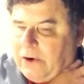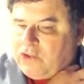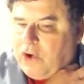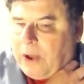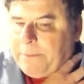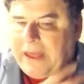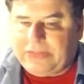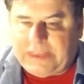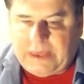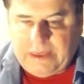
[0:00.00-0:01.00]
Trump at
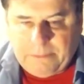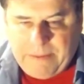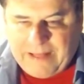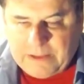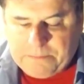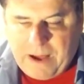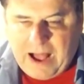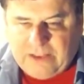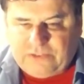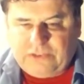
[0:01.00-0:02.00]
the ballot
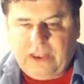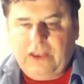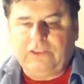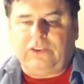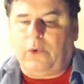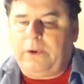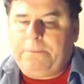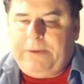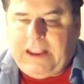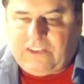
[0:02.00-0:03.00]
box, so
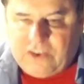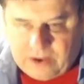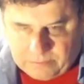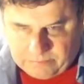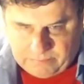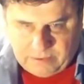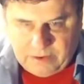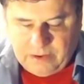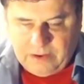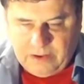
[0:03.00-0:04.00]
impeach him.
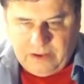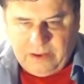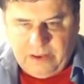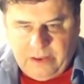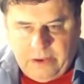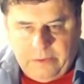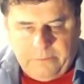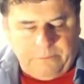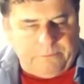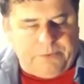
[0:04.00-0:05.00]

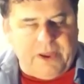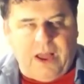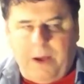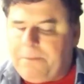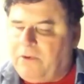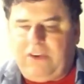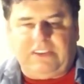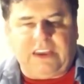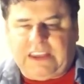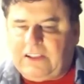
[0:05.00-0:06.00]
Bring up
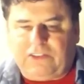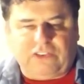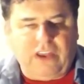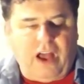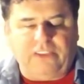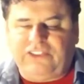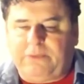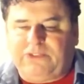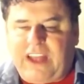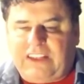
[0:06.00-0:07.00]
ridiculous,
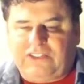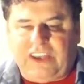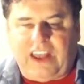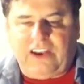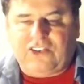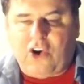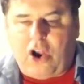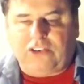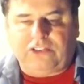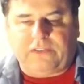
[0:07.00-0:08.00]
unsubstantiated
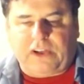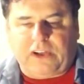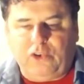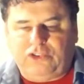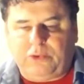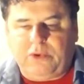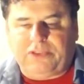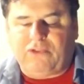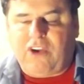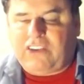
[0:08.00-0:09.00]
charges of collusion with
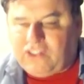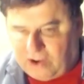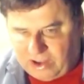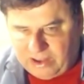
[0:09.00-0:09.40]
Russia,